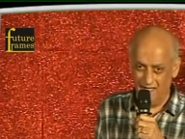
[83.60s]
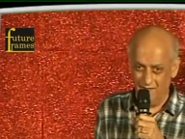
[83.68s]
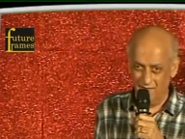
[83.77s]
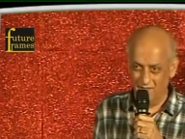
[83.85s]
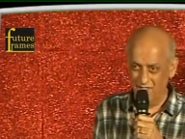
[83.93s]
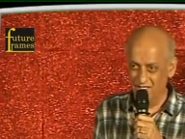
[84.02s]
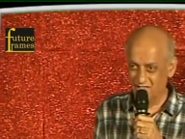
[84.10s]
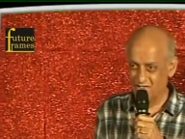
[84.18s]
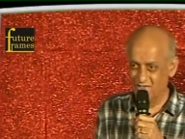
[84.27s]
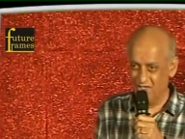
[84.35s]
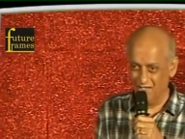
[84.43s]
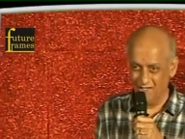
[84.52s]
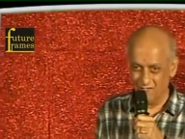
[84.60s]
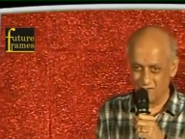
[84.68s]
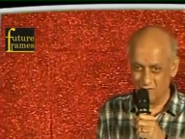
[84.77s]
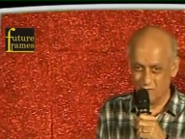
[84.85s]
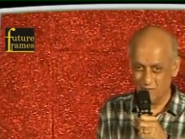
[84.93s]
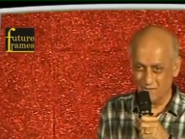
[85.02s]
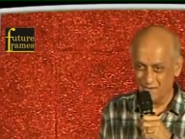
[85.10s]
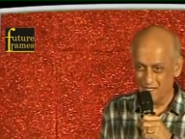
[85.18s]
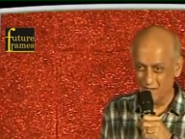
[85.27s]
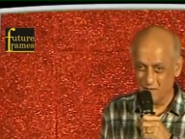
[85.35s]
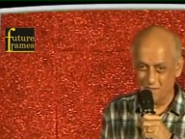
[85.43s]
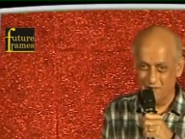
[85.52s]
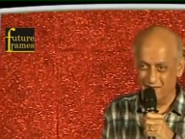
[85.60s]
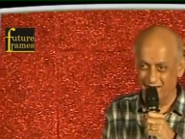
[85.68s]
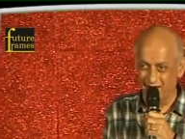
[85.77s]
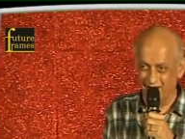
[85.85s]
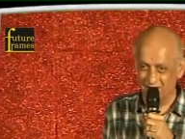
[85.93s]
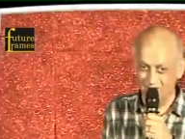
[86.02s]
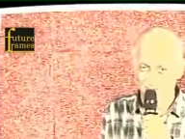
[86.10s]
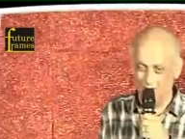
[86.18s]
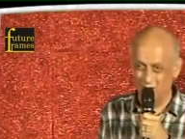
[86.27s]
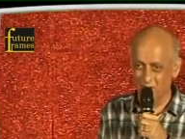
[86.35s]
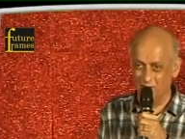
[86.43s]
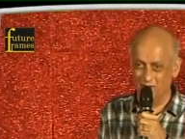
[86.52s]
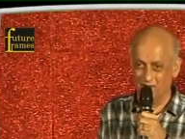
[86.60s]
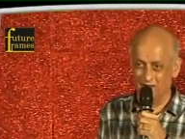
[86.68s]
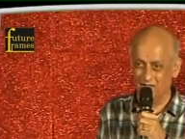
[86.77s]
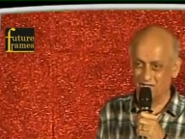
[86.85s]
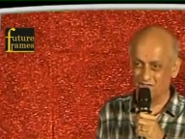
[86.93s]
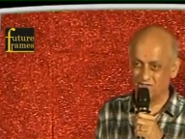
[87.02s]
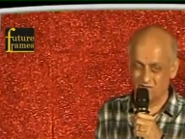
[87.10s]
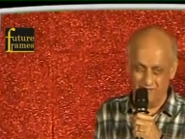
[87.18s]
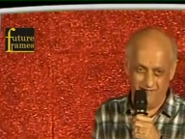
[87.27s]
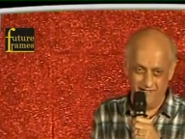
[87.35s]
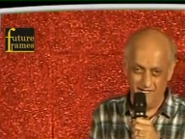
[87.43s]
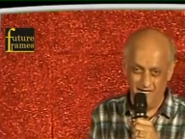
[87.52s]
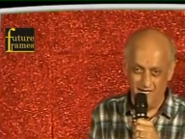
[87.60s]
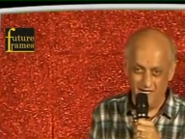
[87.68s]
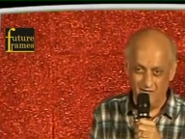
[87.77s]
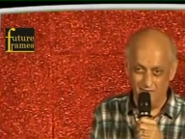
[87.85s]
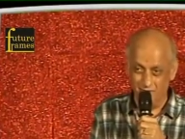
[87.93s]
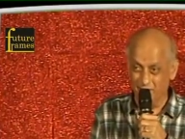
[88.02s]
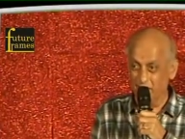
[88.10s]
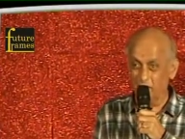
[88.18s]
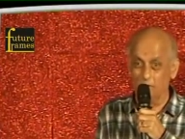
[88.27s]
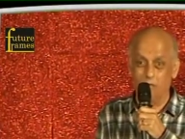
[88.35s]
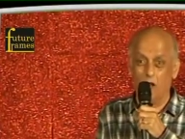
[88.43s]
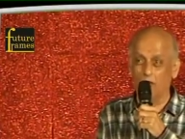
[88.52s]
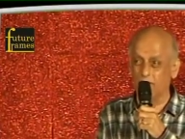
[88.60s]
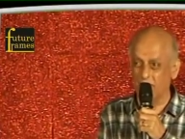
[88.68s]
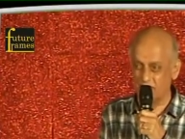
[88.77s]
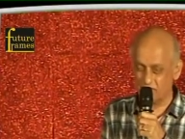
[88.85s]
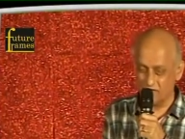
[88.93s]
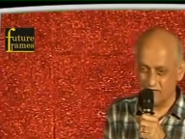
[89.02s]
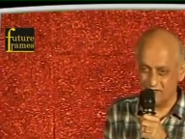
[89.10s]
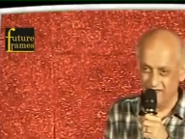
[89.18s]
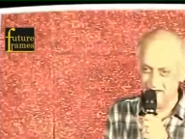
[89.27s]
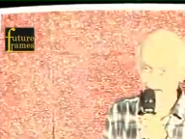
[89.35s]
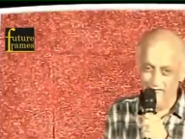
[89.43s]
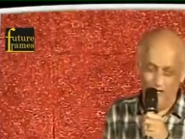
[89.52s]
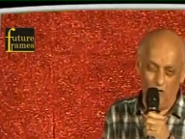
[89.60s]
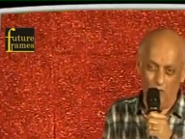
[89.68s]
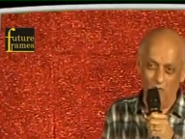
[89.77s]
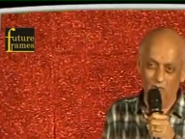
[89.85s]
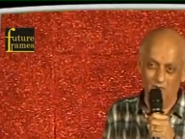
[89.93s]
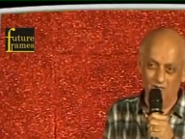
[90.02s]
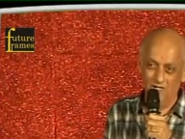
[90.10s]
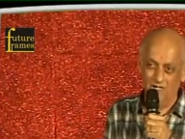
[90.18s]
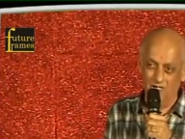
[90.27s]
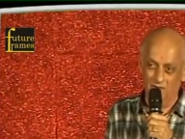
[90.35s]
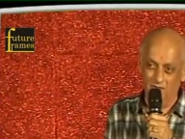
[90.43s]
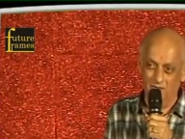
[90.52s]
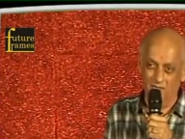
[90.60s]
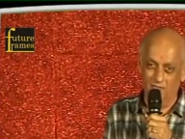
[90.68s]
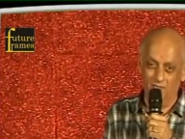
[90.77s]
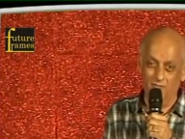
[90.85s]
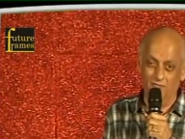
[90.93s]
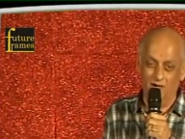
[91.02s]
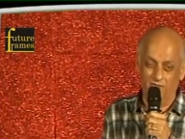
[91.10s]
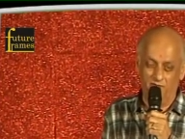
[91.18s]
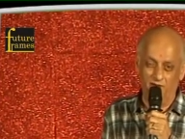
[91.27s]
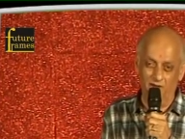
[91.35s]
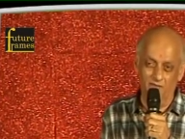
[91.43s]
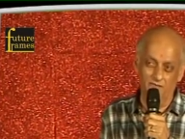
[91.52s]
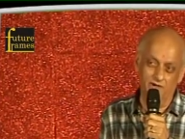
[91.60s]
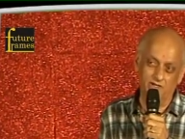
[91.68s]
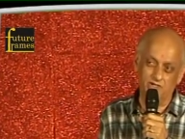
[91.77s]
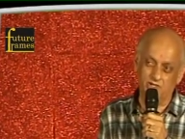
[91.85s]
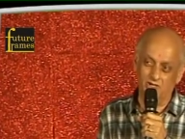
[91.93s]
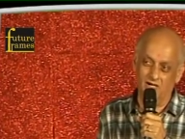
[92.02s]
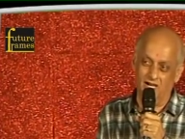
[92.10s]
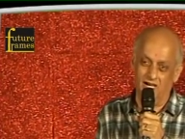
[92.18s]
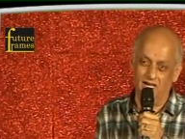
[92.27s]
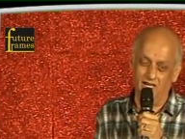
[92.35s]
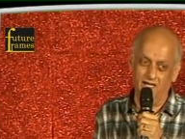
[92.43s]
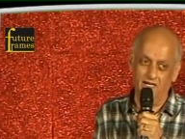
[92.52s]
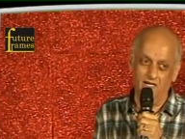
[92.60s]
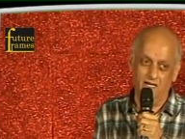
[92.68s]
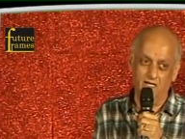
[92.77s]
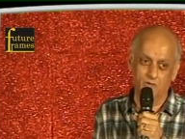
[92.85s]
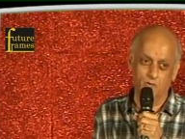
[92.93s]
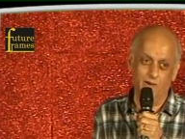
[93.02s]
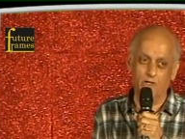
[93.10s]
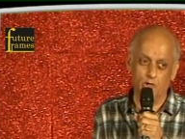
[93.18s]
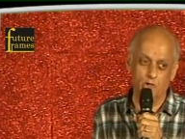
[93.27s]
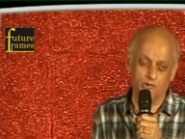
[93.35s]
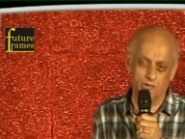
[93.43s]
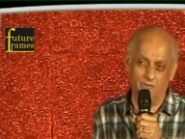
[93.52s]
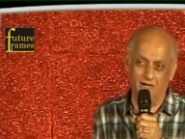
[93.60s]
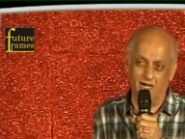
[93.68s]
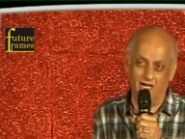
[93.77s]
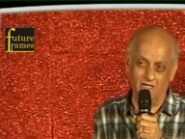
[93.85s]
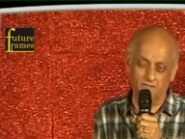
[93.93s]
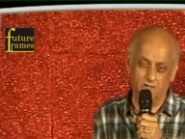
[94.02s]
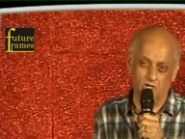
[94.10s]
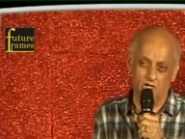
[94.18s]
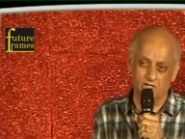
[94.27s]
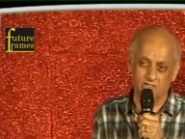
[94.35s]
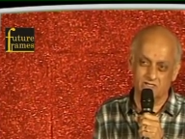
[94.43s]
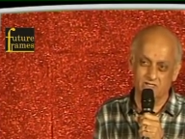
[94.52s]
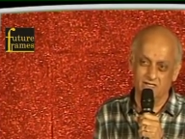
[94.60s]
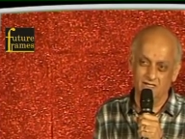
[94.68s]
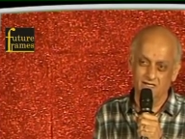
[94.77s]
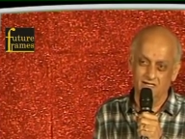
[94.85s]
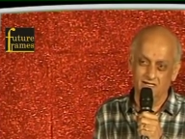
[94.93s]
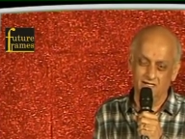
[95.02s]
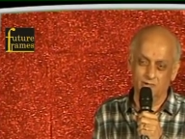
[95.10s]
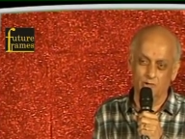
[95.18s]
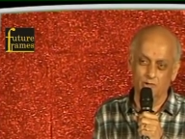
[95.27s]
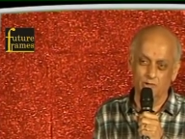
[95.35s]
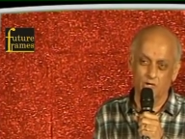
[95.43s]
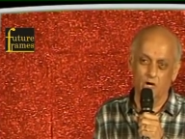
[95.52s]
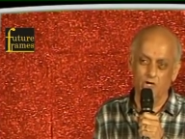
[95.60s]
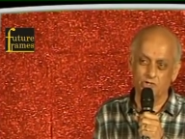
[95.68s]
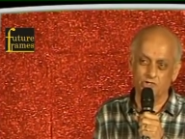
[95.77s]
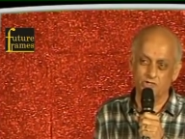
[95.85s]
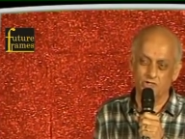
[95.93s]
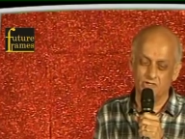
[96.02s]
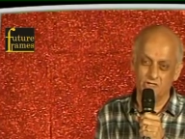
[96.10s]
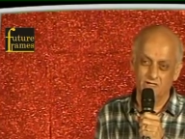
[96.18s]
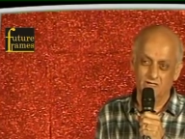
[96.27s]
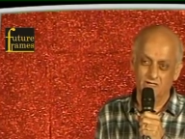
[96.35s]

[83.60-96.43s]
and we released Jannat 2, which became a big hit, followed by Raas 3, which became a blockbuster, and now a film which is very close to my heart because it's going to launch